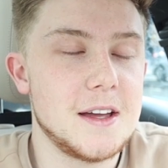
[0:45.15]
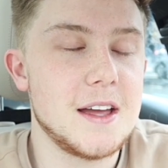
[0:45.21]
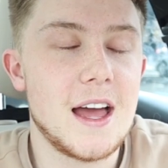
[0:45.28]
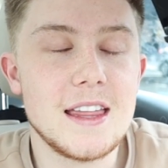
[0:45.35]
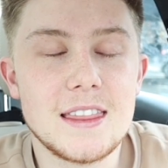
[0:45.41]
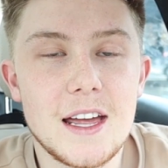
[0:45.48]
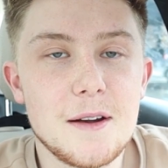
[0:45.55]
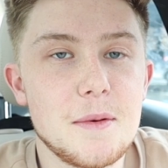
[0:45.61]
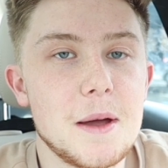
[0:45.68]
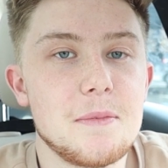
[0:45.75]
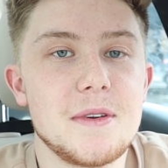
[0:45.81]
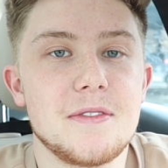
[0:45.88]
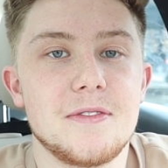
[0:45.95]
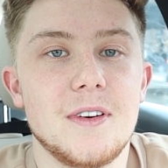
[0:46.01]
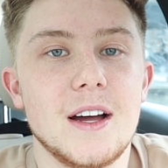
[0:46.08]
I thought it might
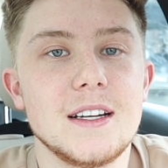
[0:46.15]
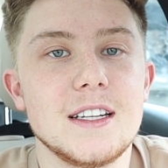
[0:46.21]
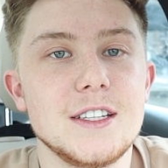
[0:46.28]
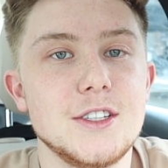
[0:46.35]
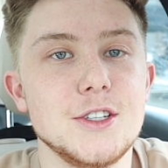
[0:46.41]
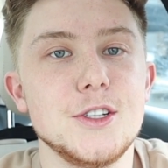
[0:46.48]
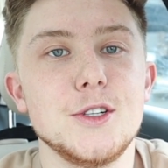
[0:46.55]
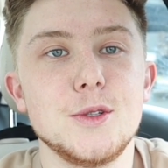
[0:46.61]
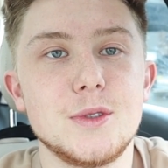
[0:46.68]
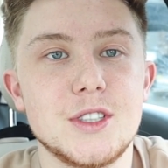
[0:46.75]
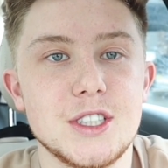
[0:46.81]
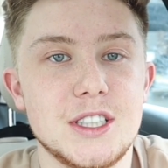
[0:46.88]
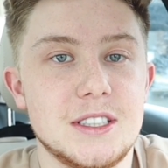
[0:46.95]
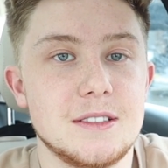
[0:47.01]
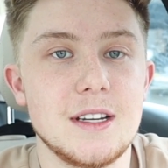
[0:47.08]
be fun to do,
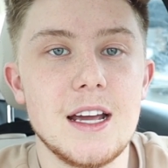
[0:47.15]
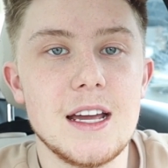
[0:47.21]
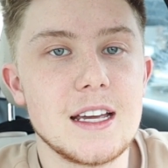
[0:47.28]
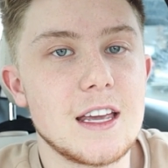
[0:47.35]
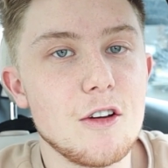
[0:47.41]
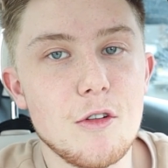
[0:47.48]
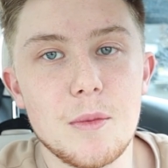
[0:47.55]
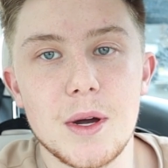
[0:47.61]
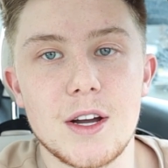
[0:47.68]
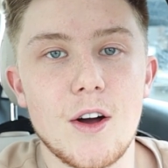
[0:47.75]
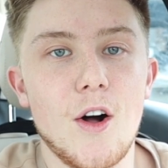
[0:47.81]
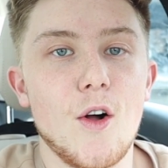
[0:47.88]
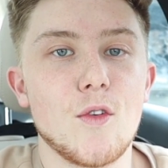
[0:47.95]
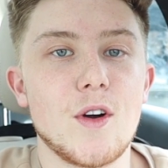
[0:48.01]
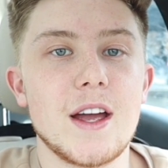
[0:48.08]
just give them a
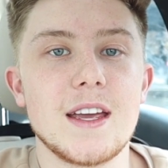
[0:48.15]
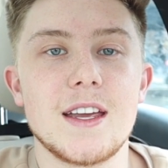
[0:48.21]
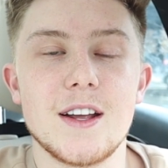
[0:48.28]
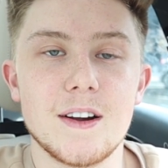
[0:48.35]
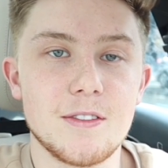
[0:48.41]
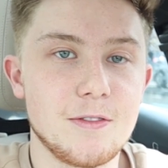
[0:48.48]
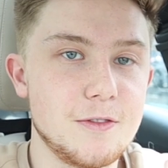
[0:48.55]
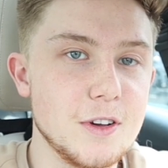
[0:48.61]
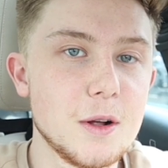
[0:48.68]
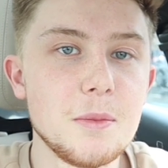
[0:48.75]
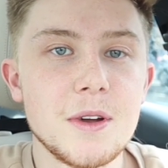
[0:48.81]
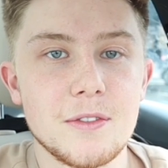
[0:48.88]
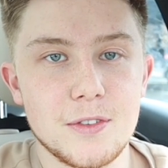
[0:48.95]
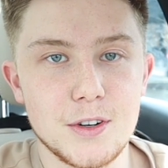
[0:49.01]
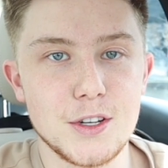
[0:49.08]
call right here,
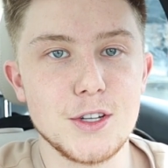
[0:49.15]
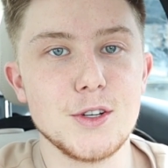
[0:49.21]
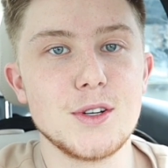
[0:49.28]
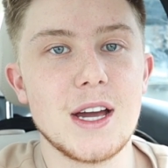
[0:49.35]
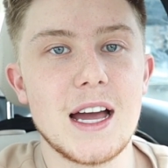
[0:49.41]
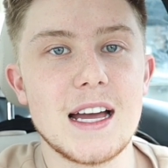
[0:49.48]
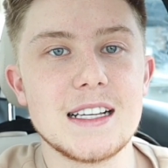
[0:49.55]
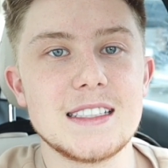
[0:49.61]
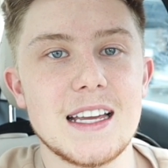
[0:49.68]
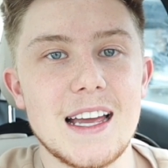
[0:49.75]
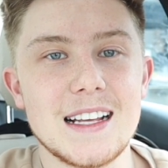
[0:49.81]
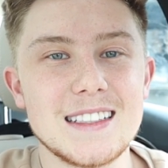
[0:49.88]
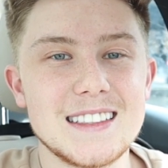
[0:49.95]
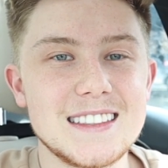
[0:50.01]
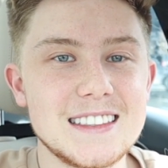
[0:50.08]
film it for you guys
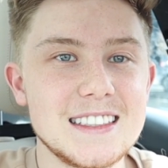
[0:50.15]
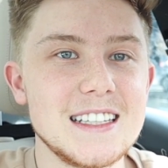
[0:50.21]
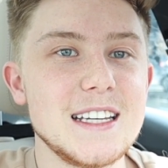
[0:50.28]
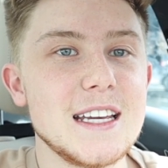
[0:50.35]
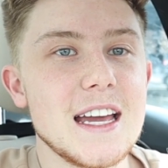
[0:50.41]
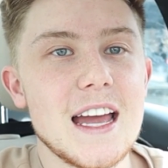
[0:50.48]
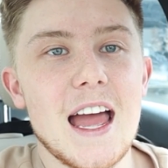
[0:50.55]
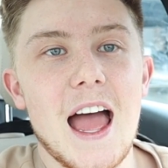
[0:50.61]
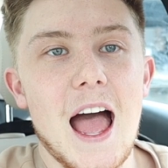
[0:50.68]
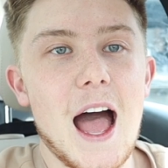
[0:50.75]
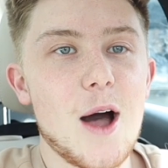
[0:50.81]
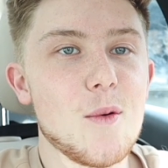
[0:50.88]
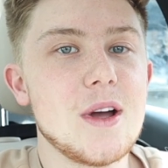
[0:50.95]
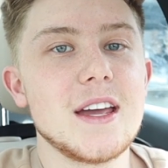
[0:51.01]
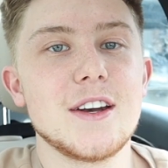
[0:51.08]
and see
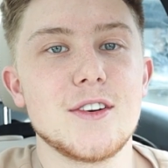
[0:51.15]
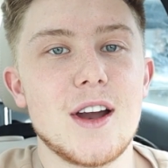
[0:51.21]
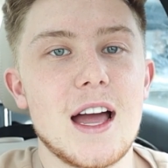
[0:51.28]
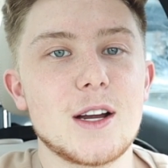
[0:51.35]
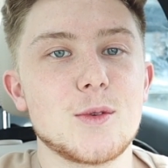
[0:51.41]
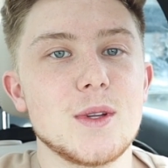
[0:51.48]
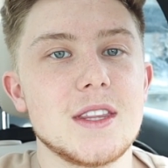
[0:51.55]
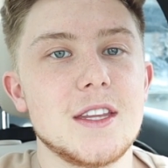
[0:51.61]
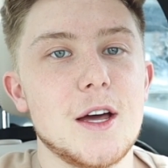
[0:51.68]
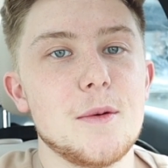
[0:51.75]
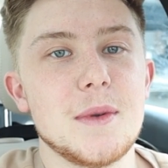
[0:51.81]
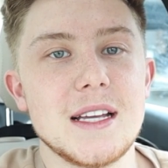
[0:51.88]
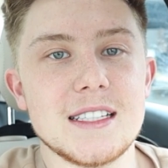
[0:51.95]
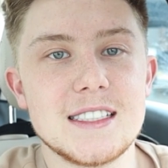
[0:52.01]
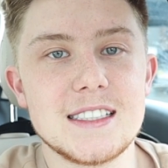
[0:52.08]
how I interact with
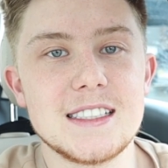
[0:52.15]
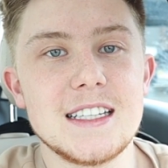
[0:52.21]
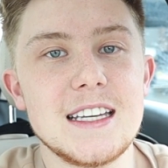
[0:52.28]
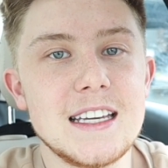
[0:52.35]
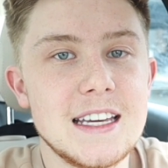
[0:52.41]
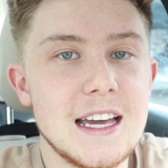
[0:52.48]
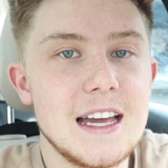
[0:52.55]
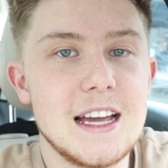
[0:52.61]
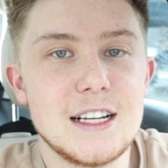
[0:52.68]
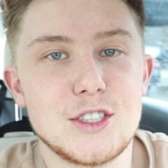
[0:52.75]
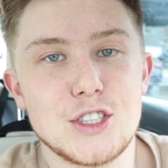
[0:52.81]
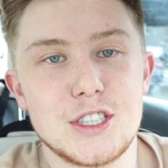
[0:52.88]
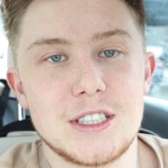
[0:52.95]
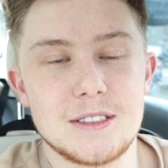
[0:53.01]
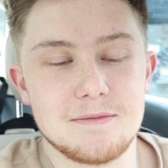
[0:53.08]
them and see
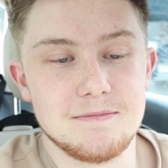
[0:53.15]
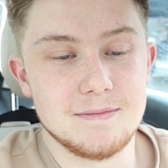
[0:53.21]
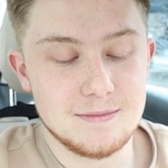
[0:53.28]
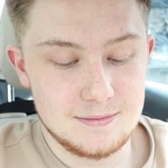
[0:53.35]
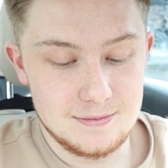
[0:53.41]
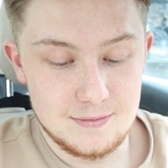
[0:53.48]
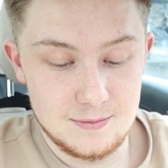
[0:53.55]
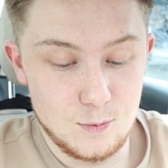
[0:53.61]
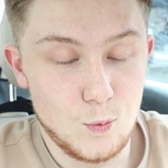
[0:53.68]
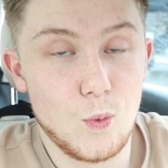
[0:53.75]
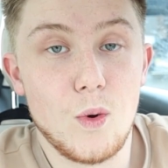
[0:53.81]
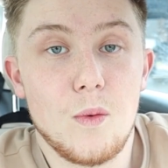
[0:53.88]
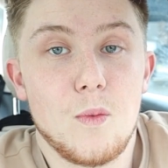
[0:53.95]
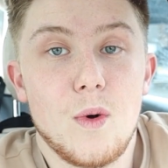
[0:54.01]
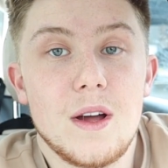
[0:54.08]
just
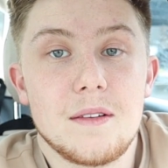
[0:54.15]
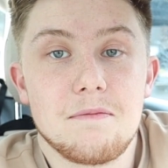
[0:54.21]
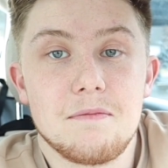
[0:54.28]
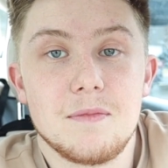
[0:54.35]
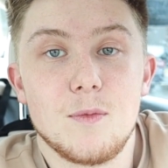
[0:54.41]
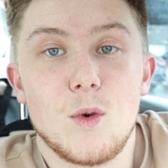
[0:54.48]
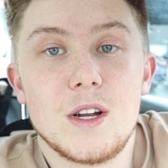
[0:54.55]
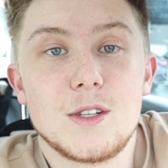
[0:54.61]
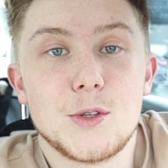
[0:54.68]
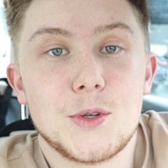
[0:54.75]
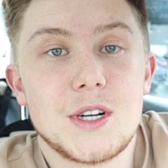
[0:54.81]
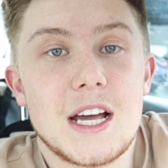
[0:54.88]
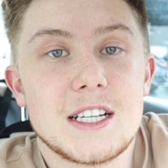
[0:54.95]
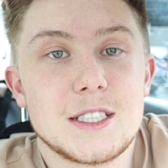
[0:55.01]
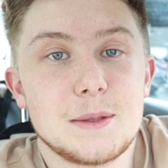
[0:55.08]
what, what what
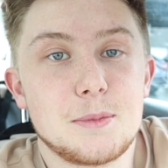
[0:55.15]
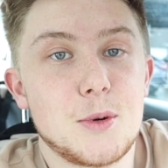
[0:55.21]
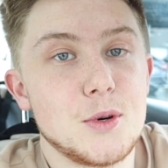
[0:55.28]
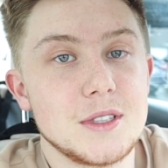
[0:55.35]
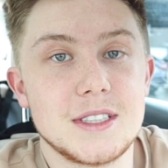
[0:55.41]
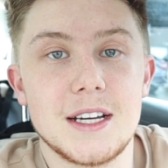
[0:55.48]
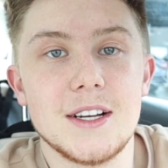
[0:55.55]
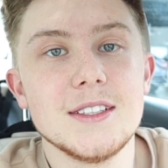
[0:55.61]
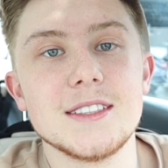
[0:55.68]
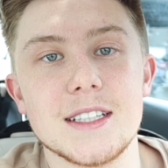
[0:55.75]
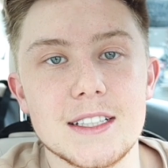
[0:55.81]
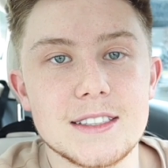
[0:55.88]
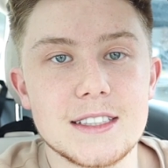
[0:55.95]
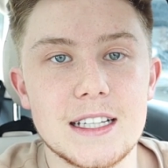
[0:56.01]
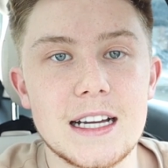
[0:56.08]
DoorDash support tells
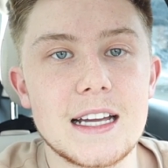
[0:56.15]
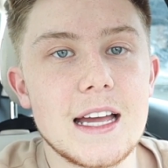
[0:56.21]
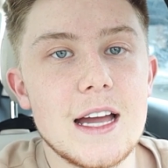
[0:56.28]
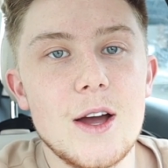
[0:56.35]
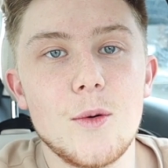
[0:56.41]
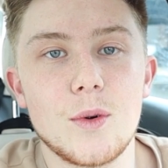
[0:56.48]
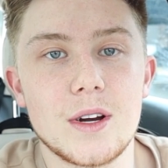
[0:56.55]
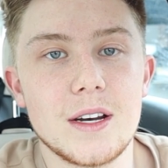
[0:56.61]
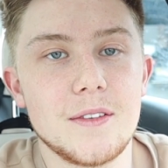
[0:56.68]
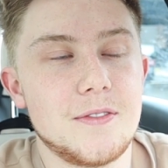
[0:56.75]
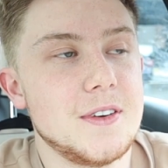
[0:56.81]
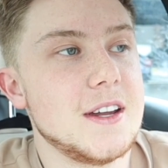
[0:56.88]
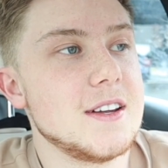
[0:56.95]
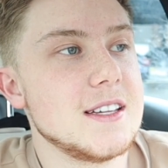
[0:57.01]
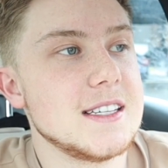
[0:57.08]
us. Like, we're going to
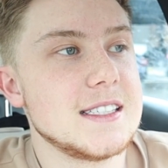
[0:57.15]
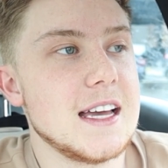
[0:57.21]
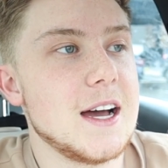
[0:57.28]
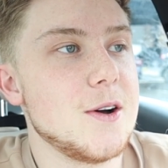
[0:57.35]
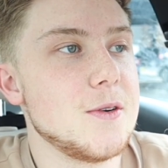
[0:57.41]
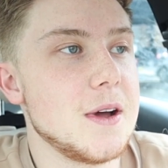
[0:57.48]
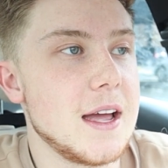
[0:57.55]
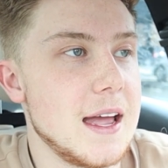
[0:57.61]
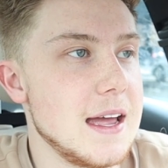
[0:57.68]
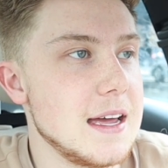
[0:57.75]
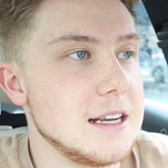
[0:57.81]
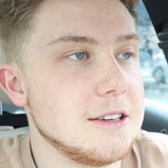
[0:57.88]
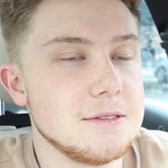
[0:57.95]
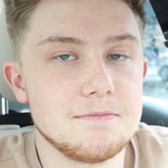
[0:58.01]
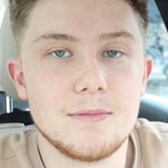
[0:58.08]
figure this out,
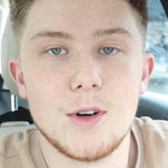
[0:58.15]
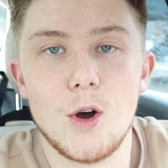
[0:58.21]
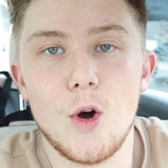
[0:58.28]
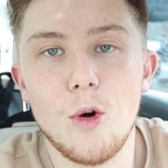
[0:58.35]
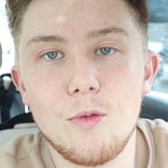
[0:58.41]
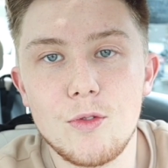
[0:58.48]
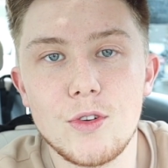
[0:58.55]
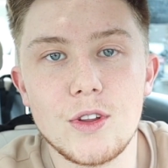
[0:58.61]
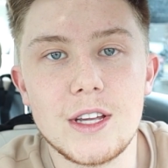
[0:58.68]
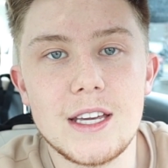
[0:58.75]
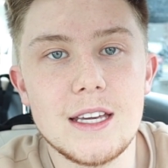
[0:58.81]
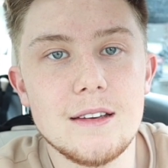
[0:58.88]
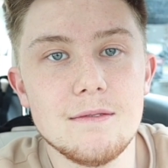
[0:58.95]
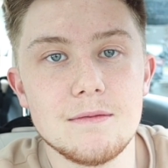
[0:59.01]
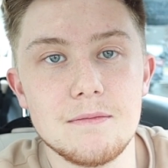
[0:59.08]
and
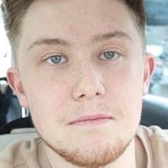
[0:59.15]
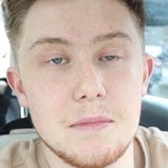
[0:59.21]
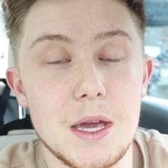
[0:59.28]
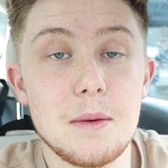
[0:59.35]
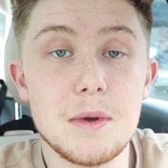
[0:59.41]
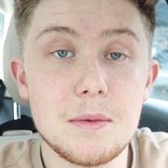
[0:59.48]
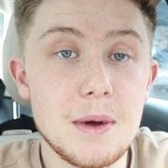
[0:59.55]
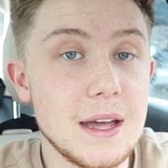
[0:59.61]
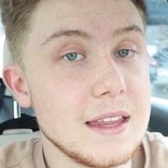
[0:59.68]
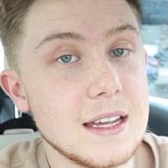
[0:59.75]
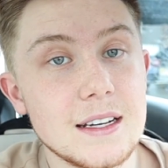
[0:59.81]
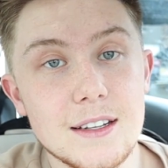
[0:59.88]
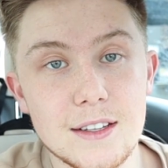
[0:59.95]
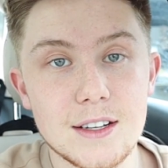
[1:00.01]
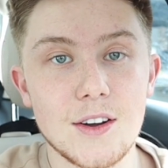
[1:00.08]
hopefully, maybe by the
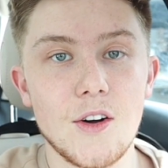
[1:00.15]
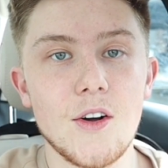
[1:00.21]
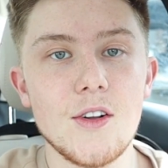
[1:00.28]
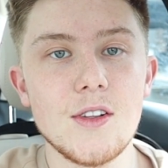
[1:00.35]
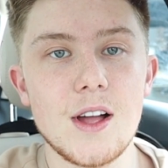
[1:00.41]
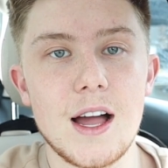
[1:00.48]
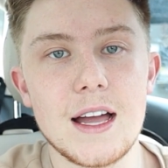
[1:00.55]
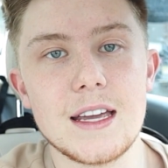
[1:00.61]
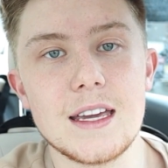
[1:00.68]
end of the call, I